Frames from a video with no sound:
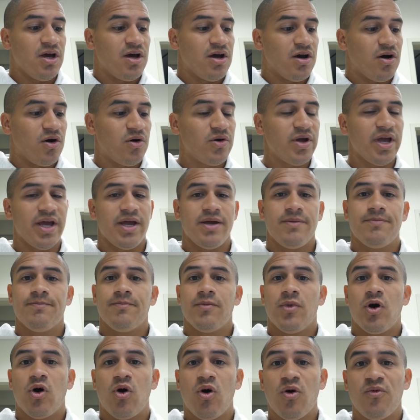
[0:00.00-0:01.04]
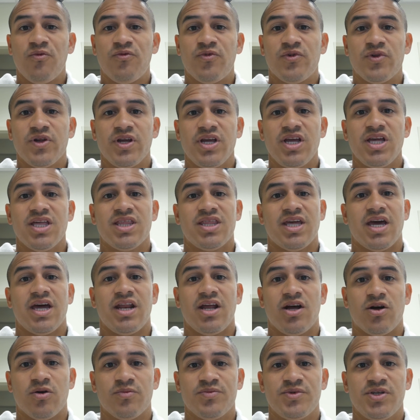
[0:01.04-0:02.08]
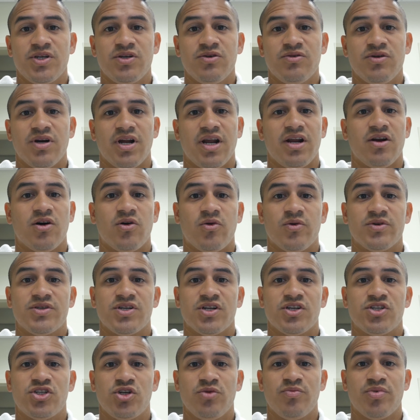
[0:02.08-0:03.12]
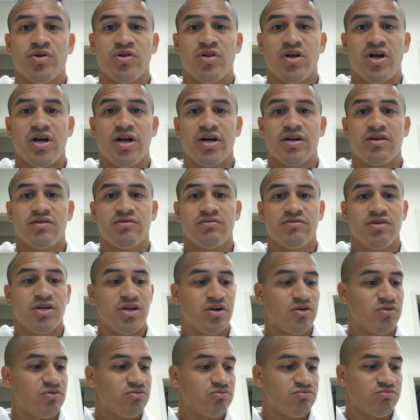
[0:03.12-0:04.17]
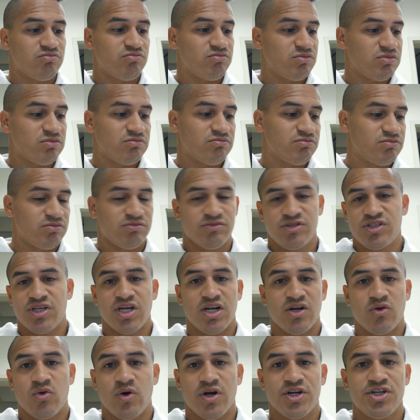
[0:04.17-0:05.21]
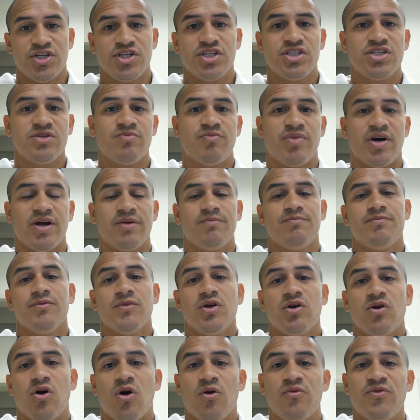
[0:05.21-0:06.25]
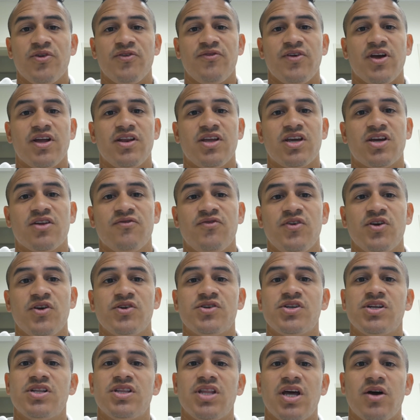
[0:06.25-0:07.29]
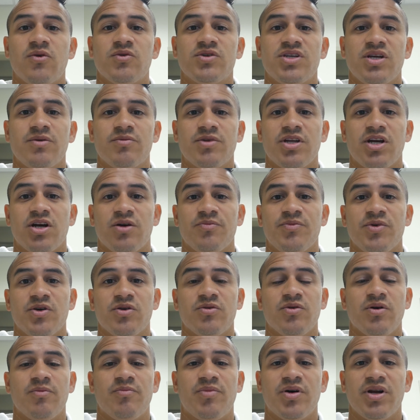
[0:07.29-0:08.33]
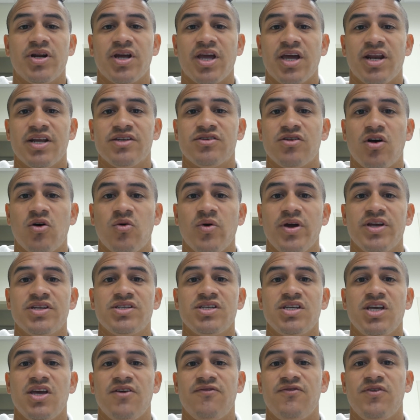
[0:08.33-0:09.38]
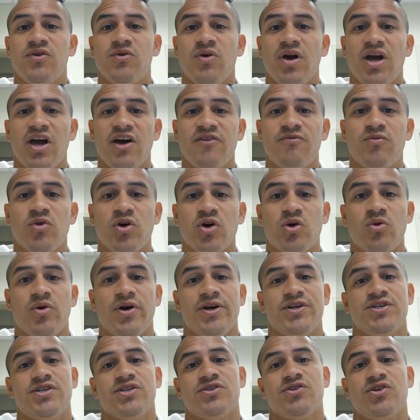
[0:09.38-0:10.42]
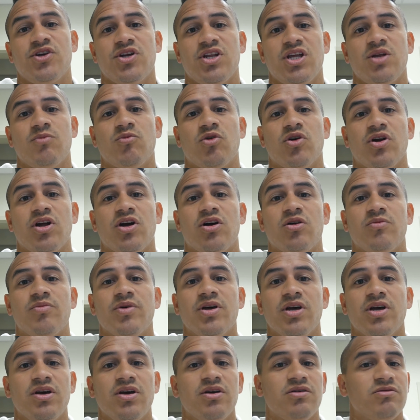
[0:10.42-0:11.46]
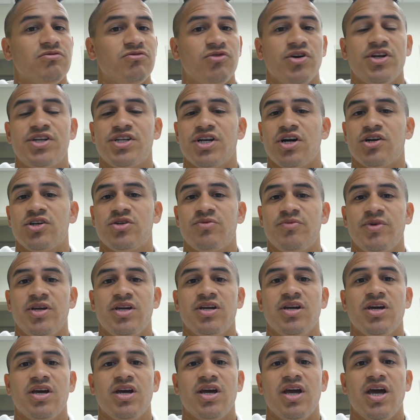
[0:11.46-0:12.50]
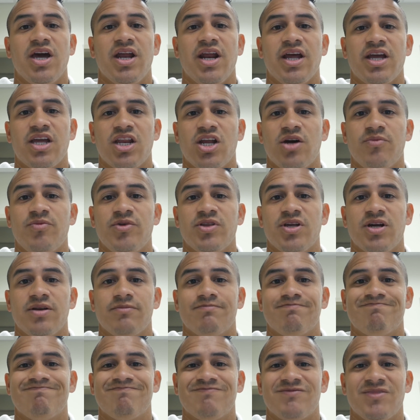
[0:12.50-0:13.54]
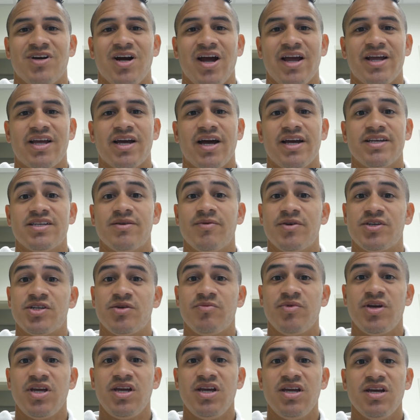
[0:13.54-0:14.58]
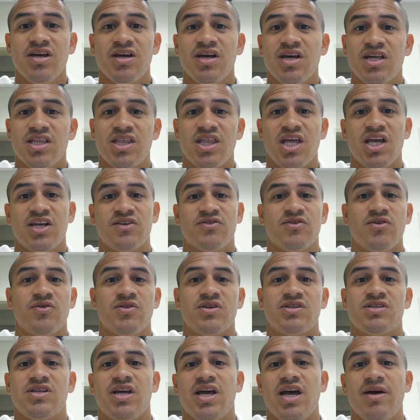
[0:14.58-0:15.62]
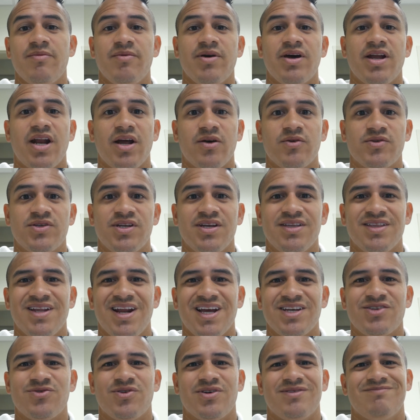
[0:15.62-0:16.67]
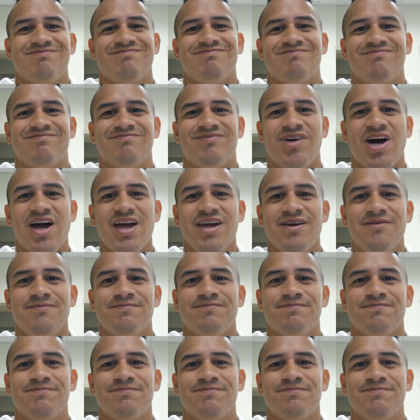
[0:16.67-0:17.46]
okay, hopefully that helped you, and I know it wasn't a super long, set of questions, but hopefully if you had any confusion, that was able to help you. But again, as always, if you have more questions or you need more help, reach out to me and I can help you then. All right, guys, I'm Mr. B. Thanks for doing this lab, and I will see you in the next one. Bye.